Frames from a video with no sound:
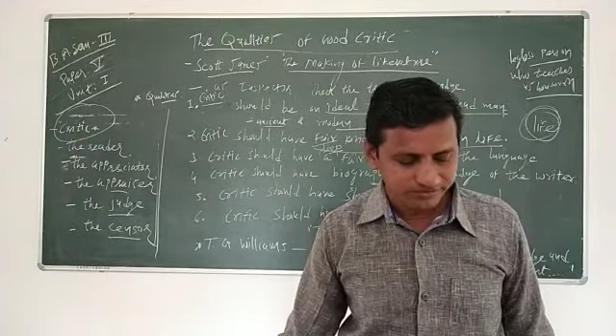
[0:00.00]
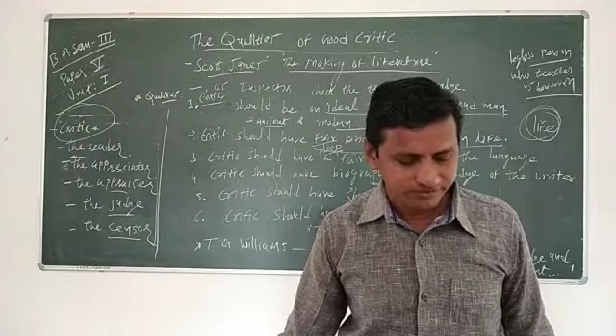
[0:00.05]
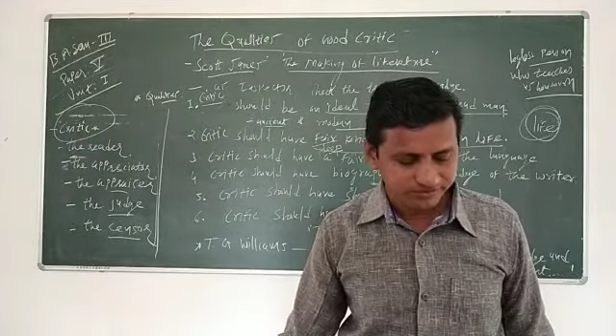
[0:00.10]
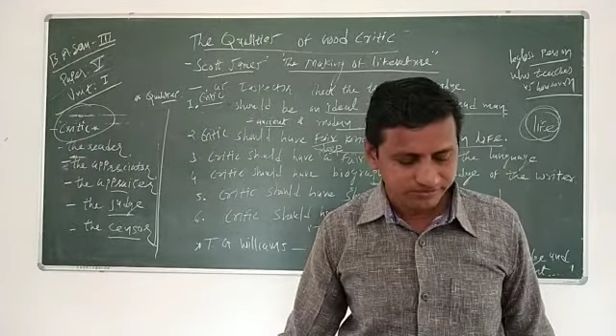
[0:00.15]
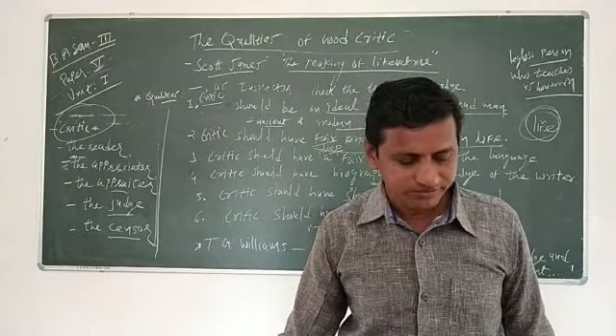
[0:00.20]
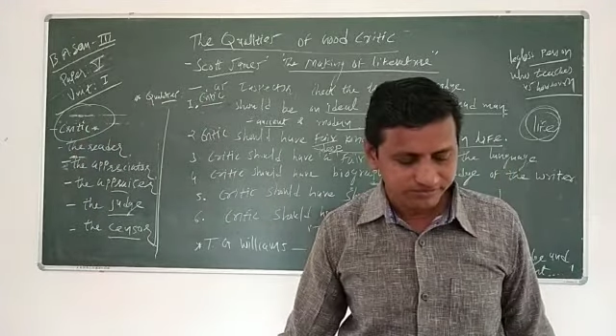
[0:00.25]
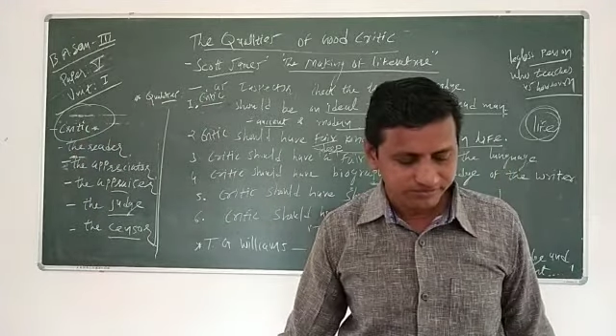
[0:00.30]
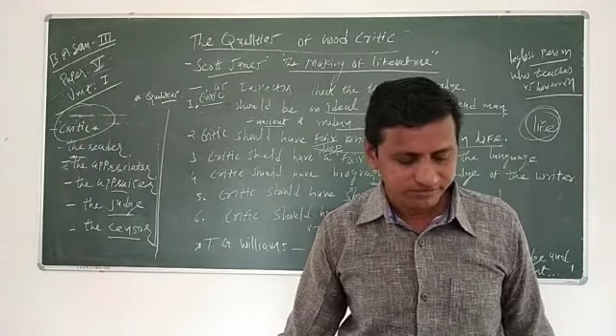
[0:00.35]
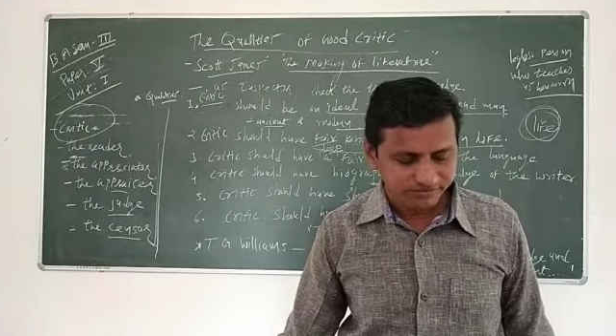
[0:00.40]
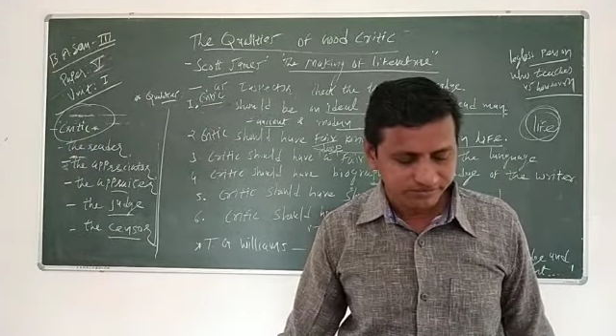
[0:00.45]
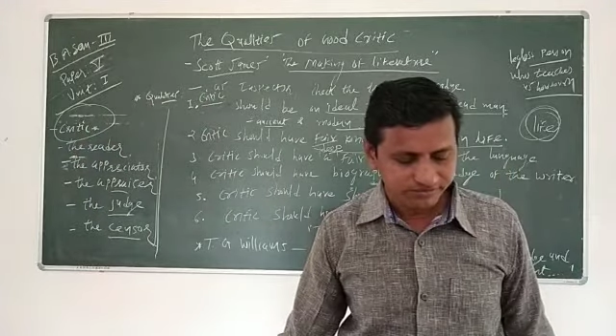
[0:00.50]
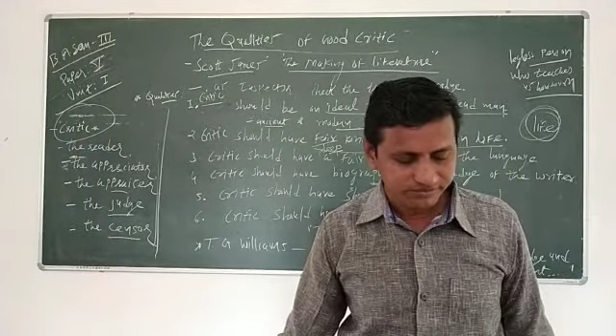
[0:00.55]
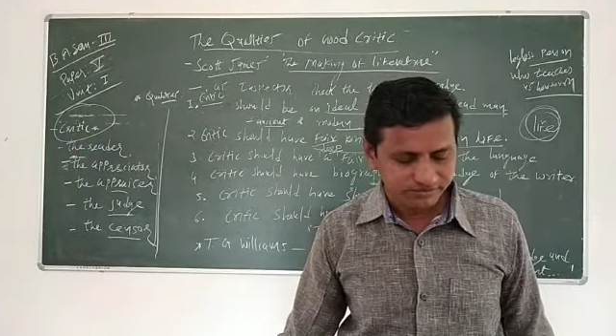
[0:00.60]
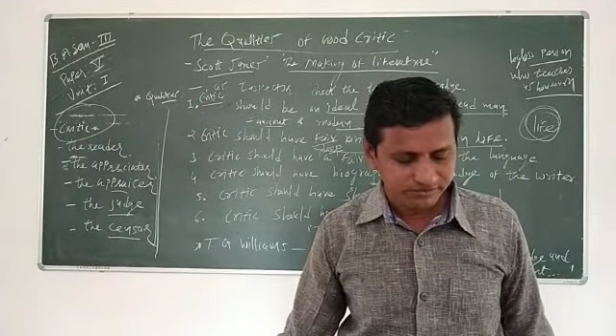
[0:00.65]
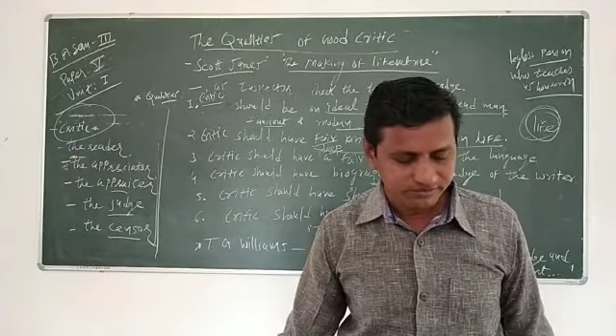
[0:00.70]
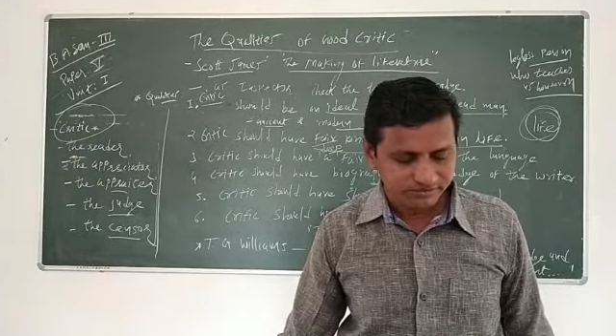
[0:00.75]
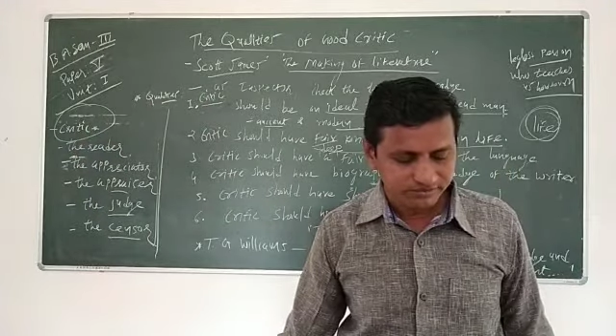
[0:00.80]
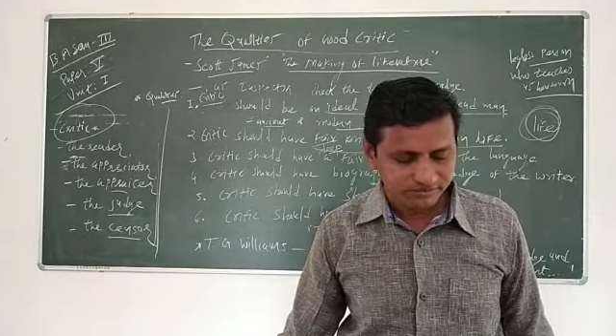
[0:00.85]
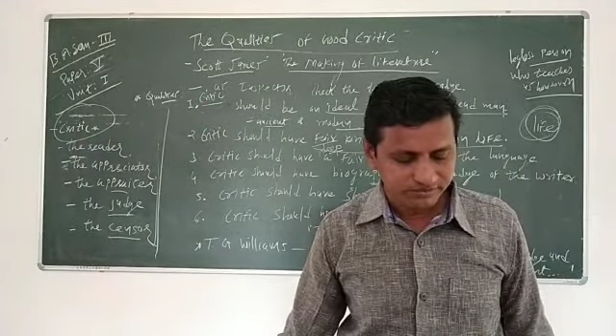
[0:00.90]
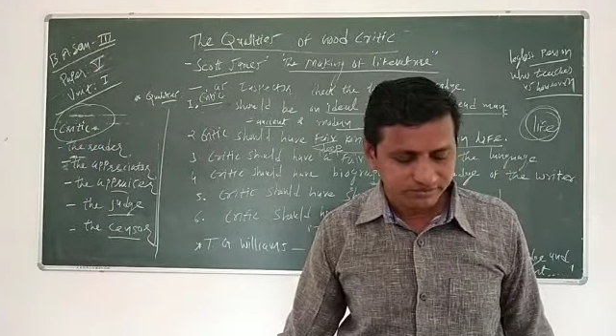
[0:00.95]
you must be
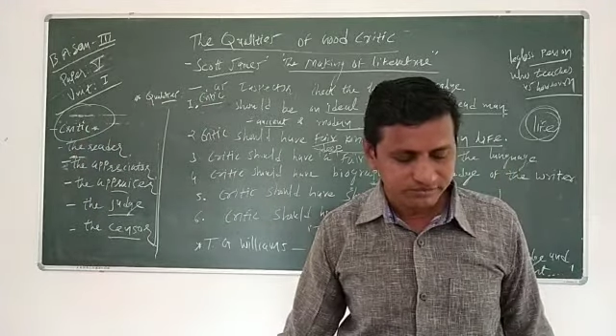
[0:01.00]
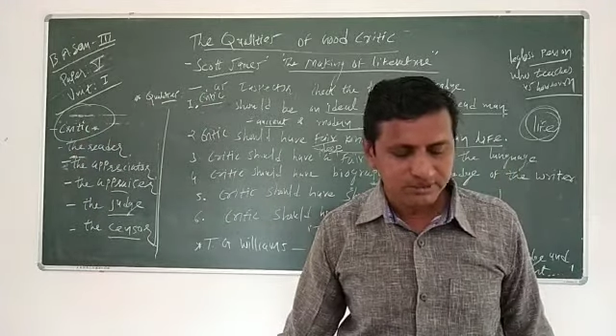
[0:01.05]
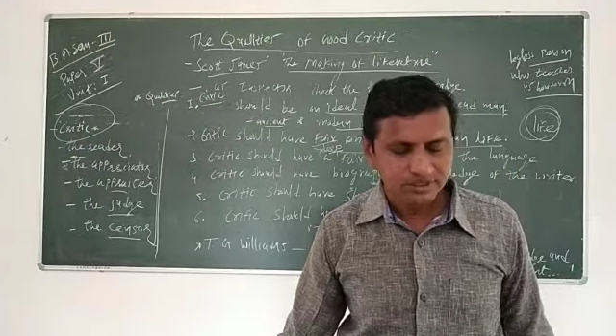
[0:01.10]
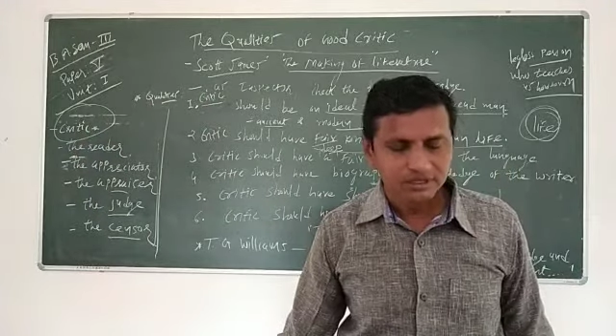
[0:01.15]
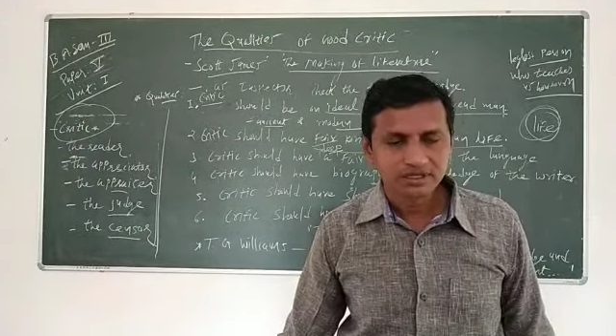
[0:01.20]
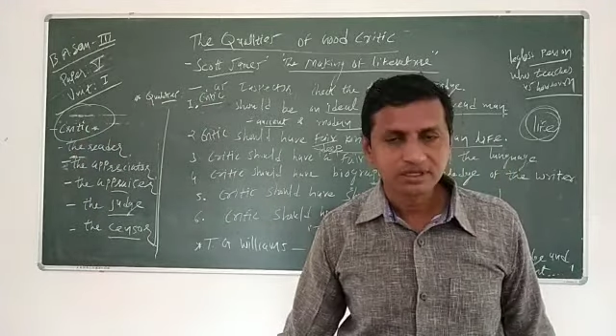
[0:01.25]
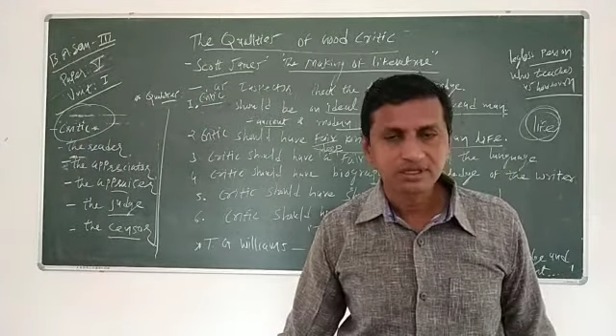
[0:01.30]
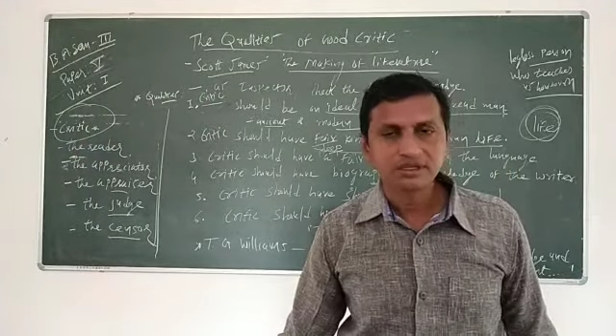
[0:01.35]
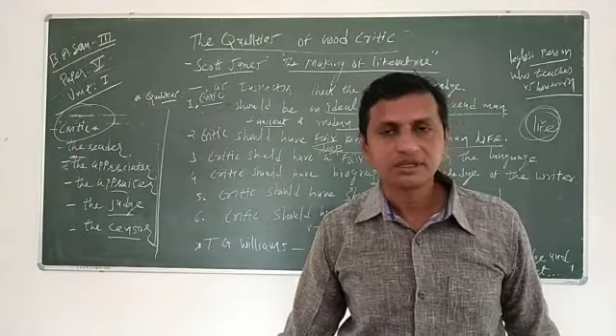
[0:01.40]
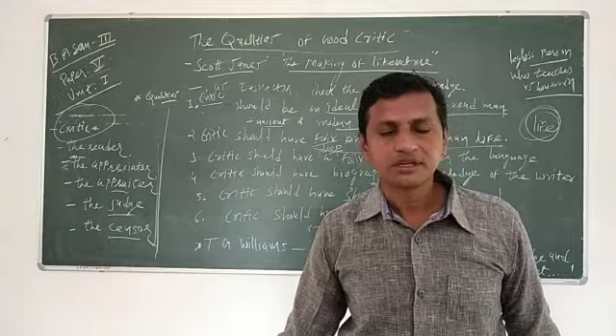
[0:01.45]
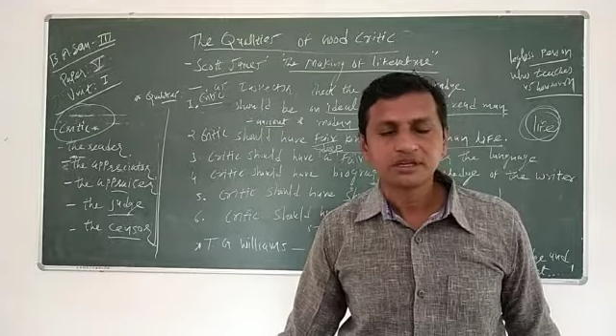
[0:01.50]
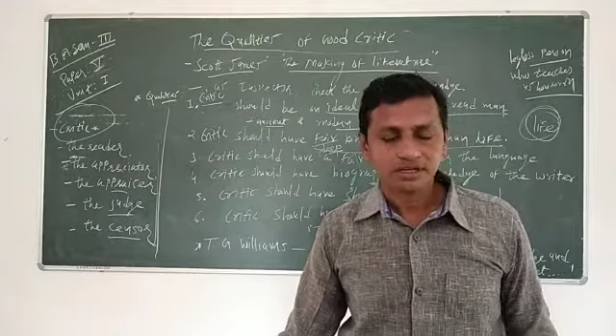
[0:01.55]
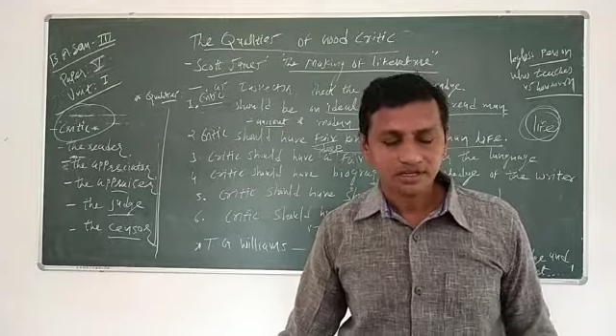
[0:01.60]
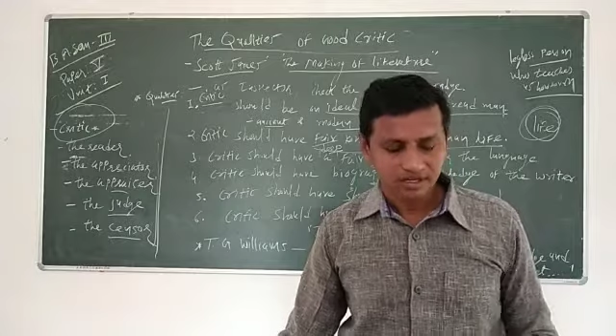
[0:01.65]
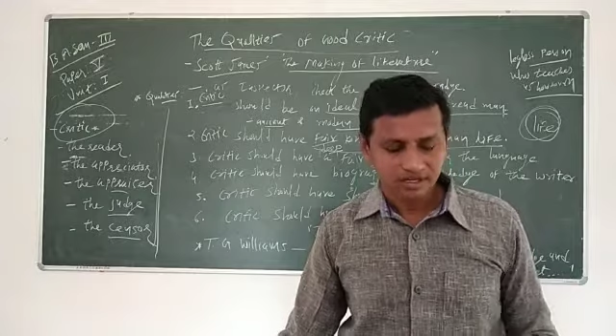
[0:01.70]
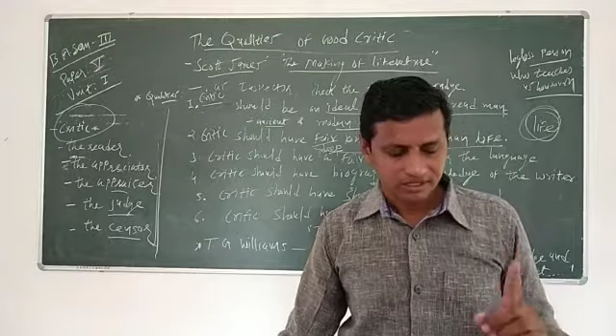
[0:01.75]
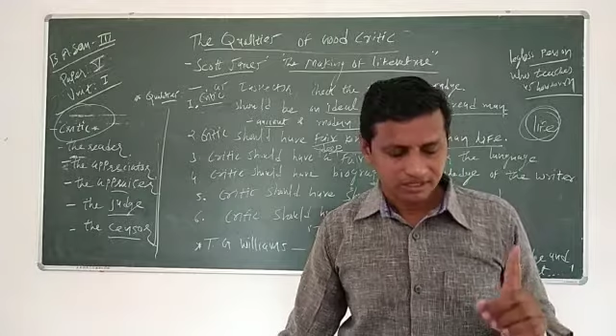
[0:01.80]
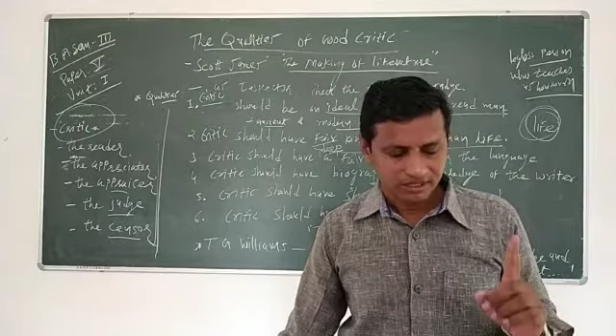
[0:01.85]
like this or